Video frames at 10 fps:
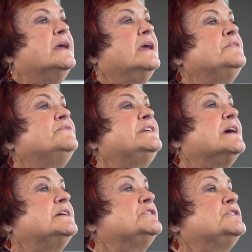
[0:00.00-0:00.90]

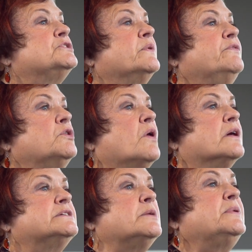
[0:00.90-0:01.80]
Invitations to review
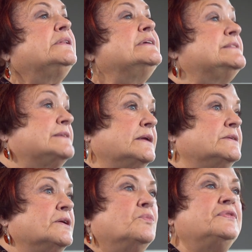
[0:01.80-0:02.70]
are typically
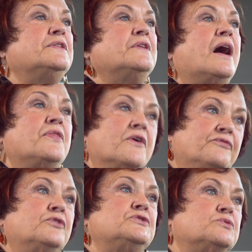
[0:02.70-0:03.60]
sent within the
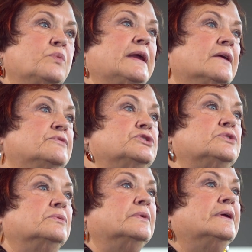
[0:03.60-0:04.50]
first week of
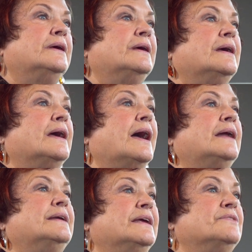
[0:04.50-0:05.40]
June,
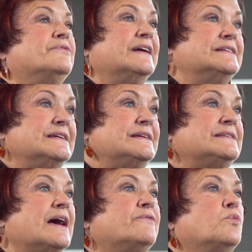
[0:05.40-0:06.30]
and
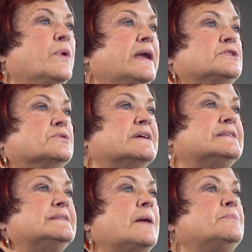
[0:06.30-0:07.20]
invitees have a week to
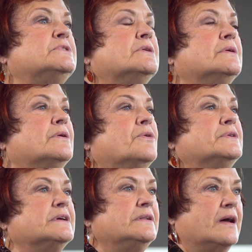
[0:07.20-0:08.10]
accept
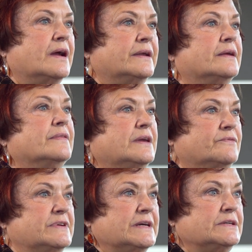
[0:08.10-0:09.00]
or decline the
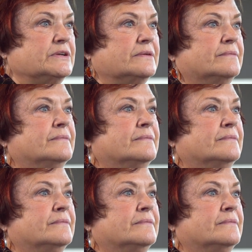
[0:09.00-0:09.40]
invitation.